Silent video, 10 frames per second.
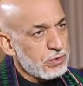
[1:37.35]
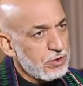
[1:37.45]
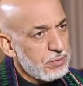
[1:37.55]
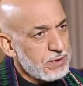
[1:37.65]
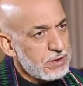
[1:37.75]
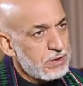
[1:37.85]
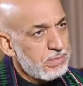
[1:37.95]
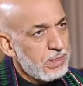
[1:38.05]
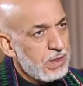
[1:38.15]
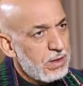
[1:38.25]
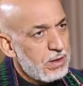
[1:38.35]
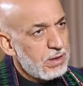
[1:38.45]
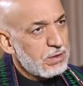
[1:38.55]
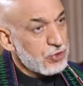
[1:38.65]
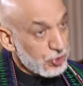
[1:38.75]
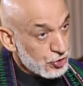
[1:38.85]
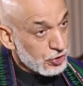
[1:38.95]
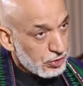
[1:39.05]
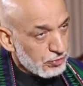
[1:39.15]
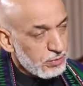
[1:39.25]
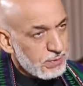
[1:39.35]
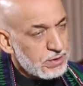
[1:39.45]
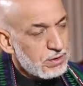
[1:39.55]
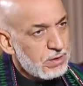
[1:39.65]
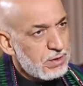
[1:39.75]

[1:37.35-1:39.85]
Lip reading: agreement, strategic agreement,